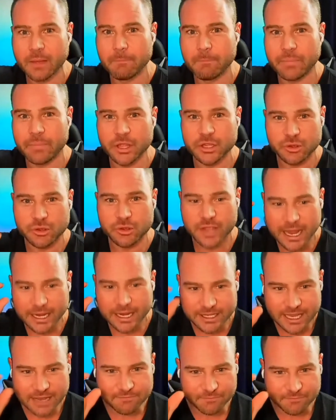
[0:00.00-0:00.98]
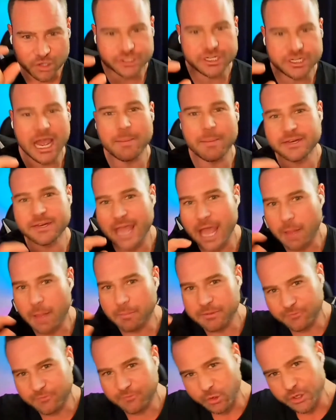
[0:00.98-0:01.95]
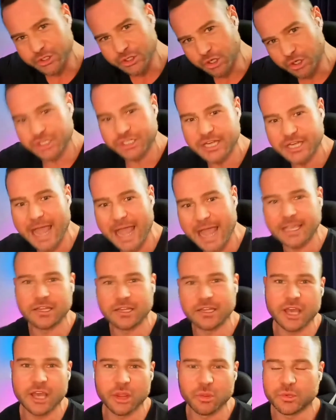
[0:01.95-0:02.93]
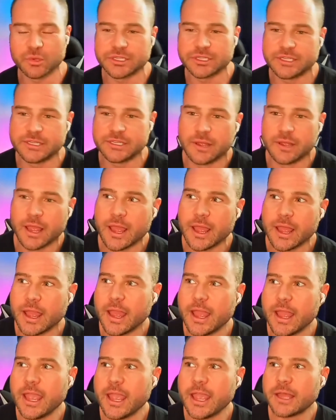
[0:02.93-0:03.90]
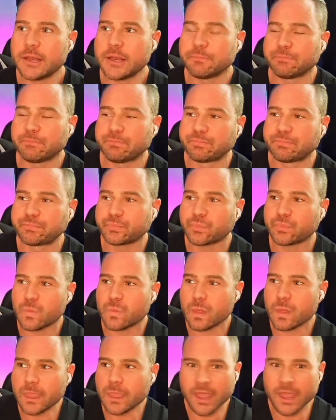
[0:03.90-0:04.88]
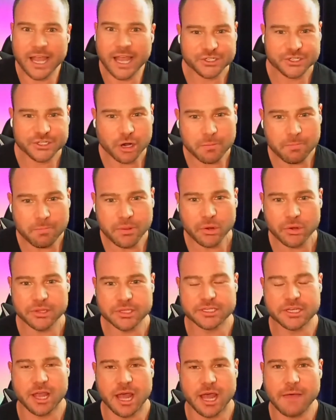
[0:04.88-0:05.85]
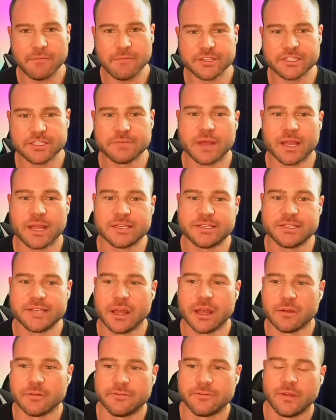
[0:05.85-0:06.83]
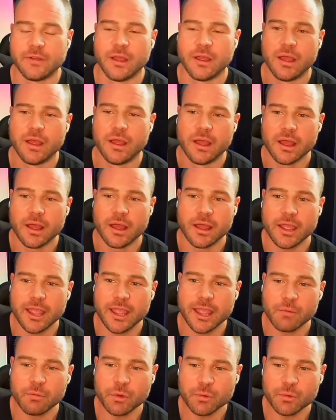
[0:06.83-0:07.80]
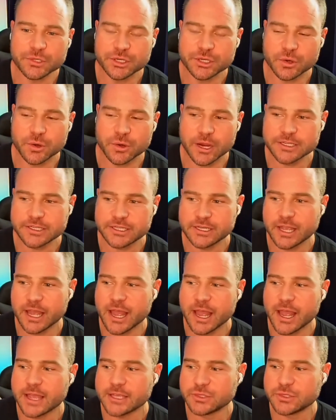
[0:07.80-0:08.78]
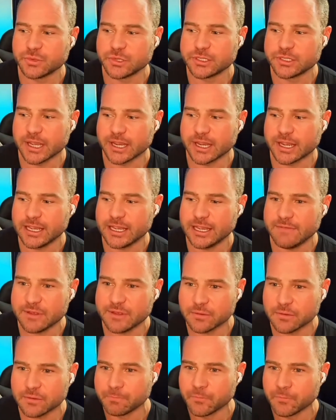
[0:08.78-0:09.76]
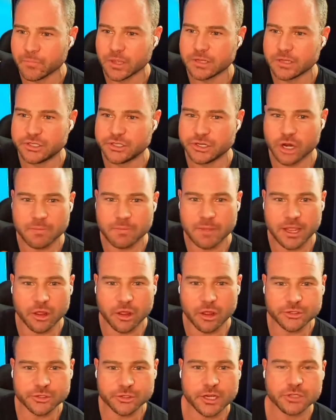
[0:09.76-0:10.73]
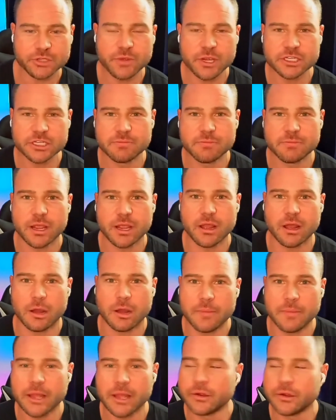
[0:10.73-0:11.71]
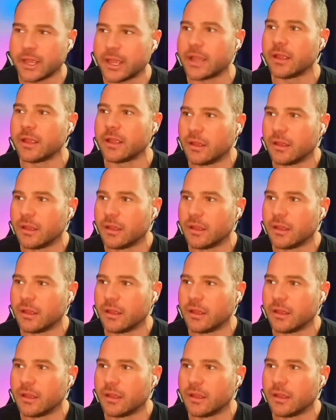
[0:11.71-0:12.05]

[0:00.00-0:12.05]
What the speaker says: But you got to get that first habit down before you start stacking the other ones. And I started building this confidence in myself. And what was crazy, guys, was like even during my health transformation, I'm like, oh man, okay.